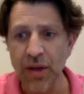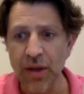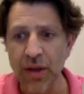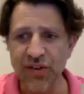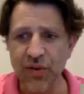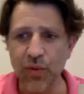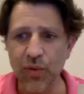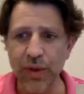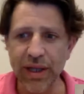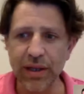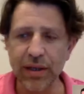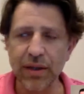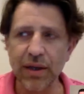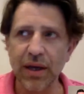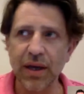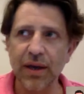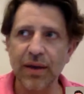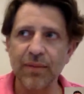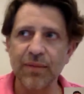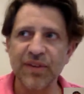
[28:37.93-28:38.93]
So
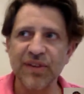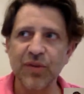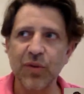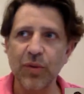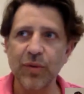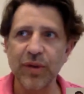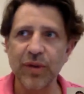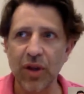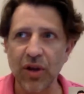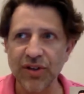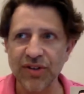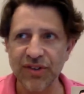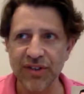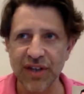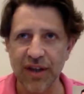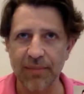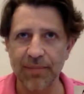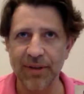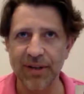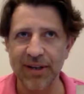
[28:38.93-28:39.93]
when we launched the
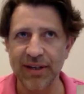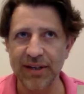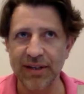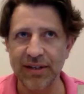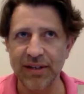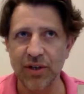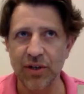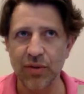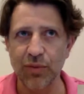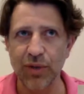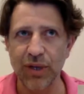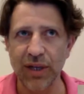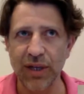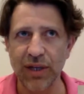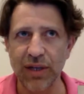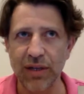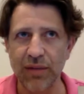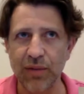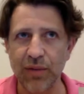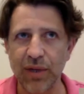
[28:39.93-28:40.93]
company,
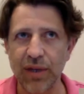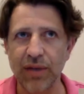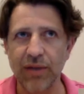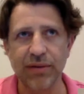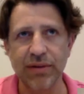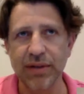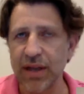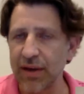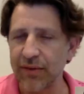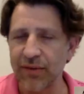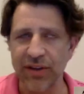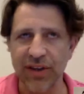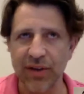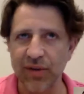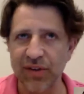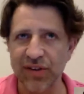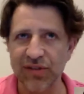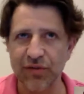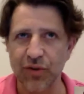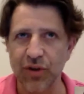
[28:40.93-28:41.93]
we everything
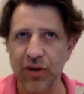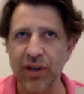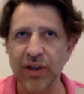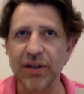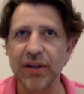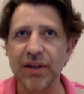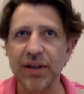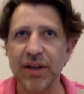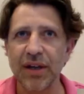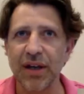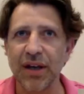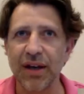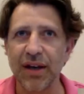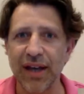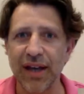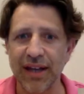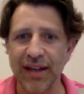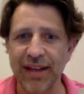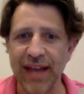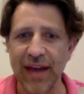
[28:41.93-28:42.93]
was free,
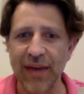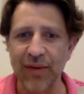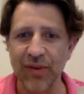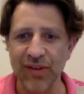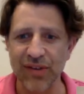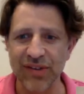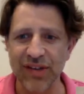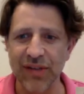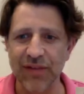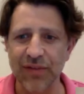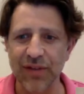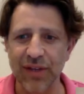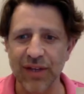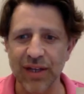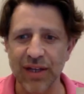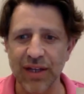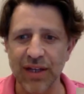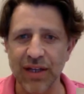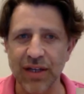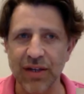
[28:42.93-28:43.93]
and that was
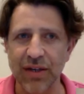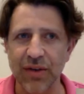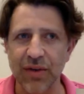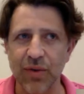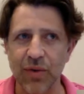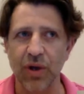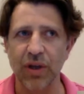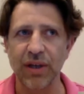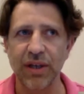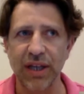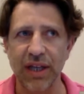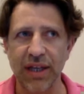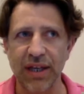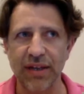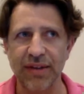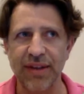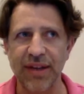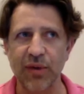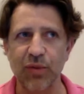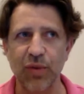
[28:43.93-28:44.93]
definitely a
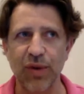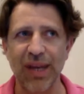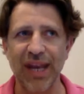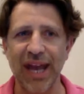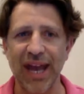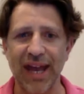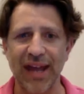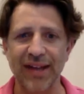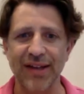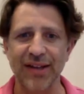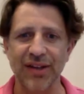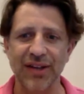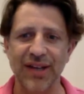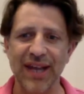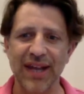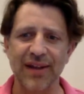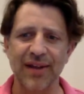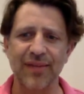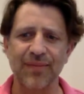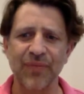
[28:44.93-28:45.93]
need that we had to
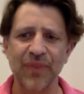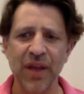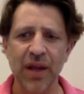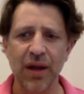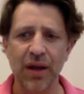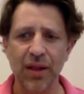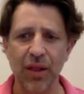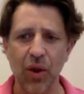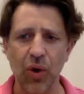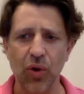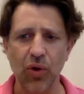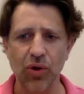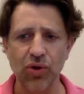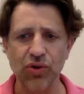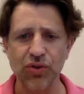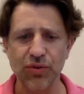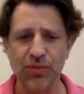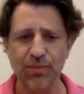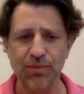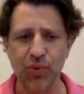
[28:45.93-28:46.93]
get a
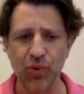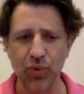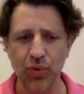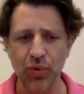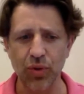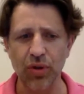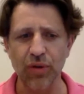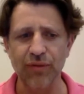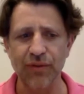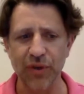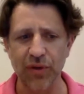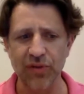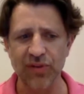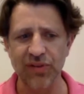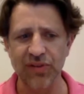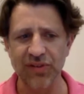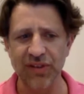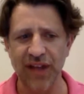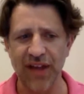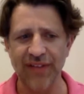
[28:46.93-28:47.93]
large pool of
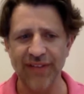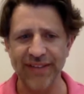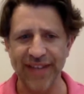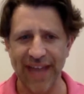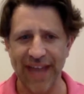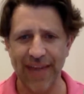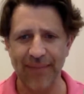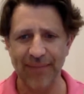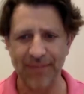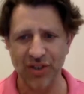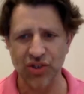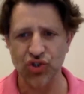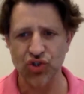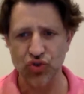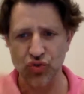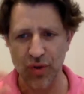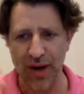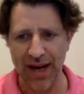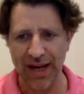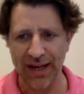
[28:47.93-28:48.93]
users on the app to
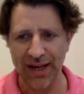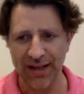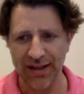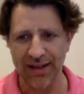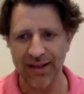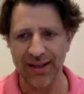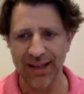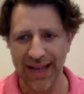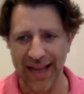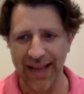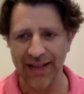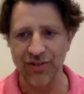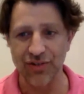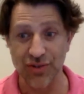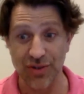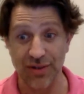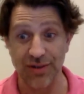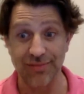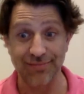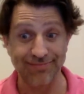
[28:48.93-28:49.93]
train the
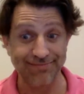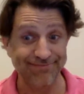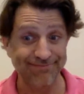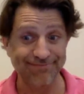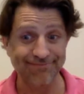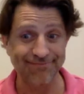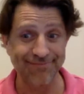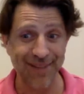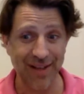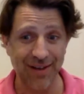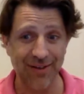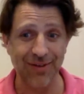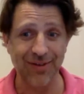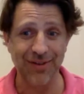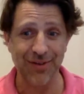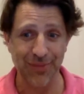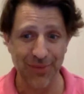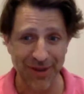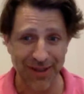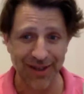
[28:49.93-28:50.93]
engine,
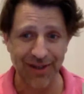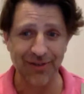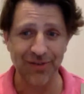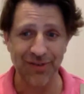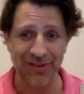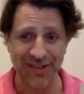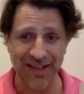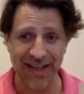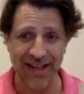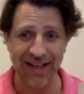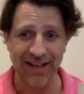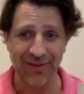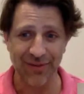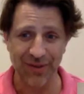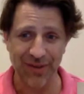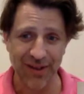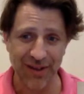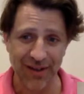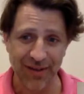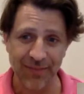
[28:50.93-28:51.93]
to really understand
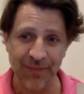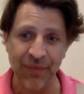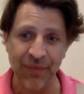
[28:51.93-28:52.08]
everything.